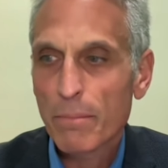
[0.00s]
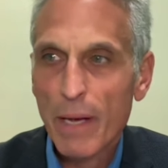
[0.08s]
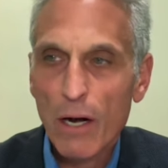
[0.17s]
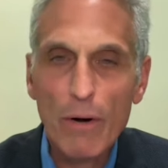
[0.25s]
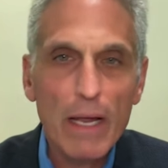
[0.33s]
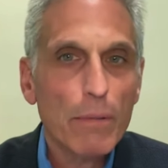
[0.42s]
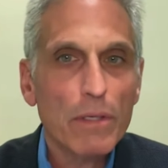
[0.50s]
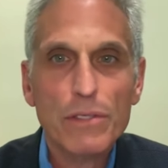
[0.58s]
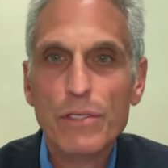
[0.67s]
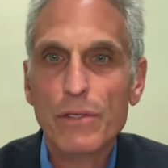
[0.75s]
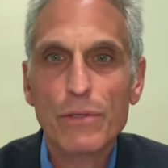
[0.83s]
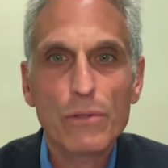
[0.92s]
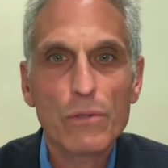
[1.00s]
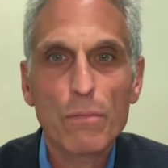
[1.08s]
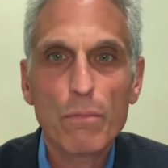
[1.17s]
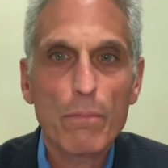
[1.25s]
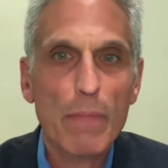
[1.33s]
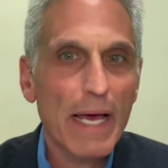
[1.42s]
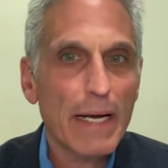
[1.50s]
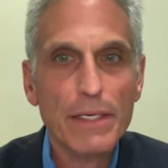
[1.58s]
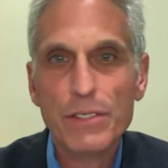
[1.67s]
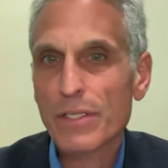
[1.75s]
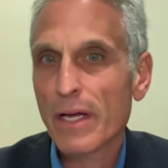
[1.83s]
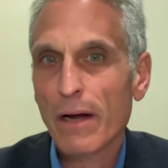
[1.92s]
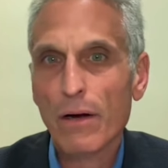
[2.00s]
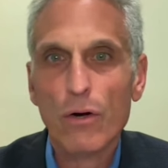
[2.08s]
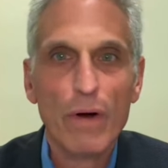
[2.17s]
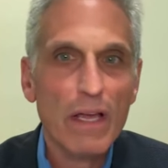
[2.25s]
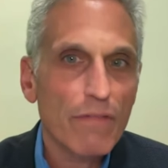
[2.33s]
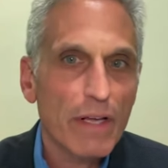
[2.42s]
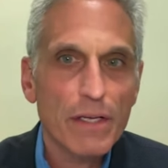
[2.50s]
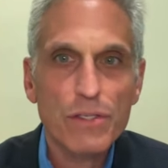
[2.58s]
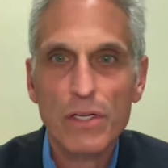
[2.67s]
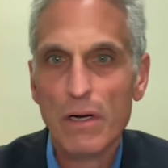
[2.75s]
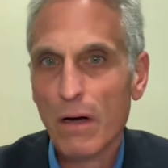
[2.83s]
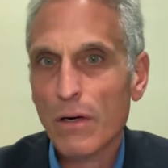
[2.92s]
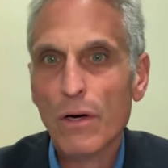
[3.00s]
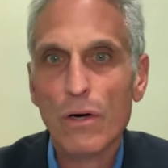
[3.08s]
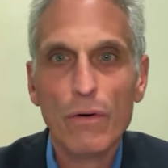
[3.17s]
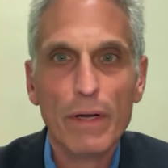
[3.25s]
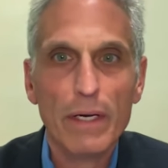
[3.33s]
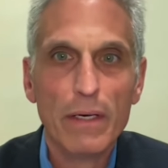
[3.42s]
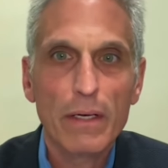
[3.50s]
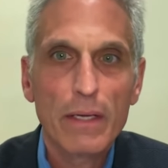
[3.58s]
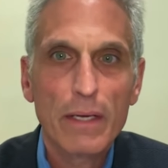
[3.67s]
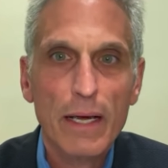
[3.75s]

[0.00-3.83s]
better able to manage their cravings and hunger and,